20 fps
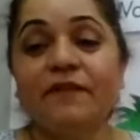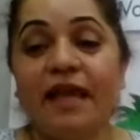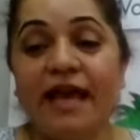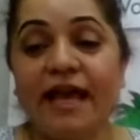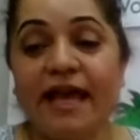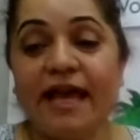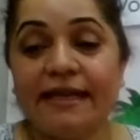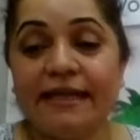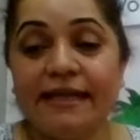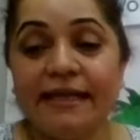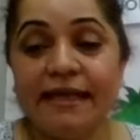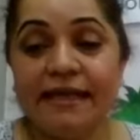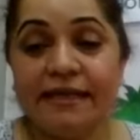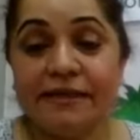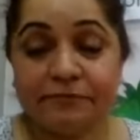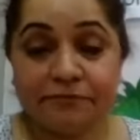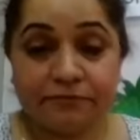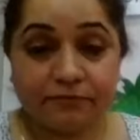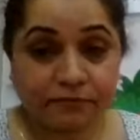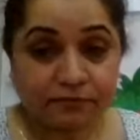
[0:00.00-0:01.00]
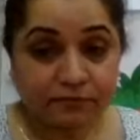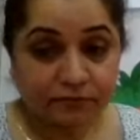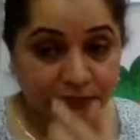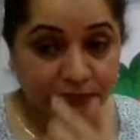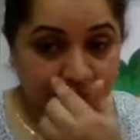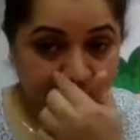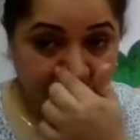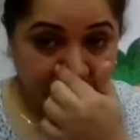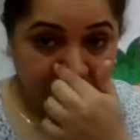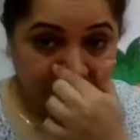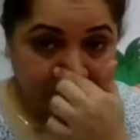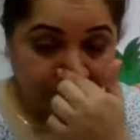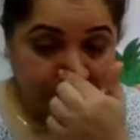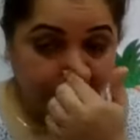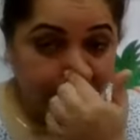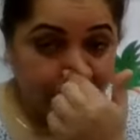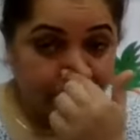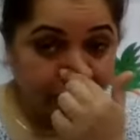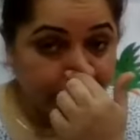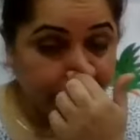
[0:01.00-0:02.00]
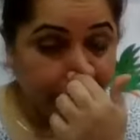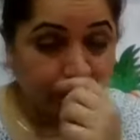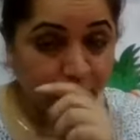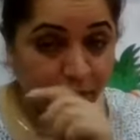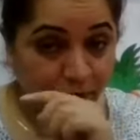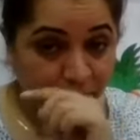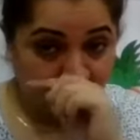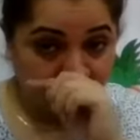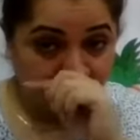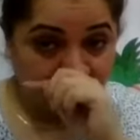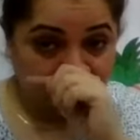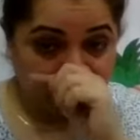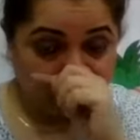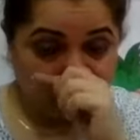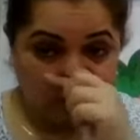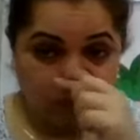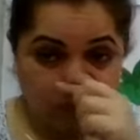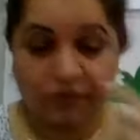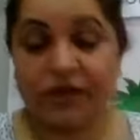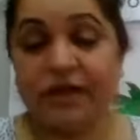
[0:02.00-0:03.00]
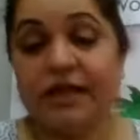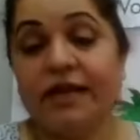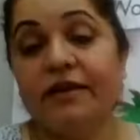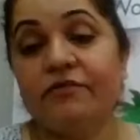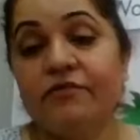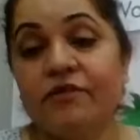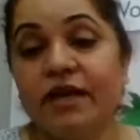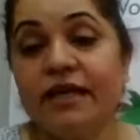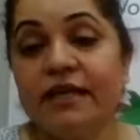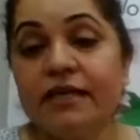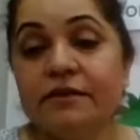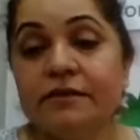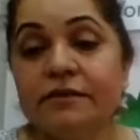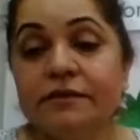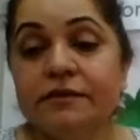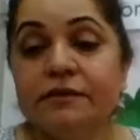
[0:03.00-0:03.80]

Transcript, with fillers: and uh, be grateful for whatever we have, right?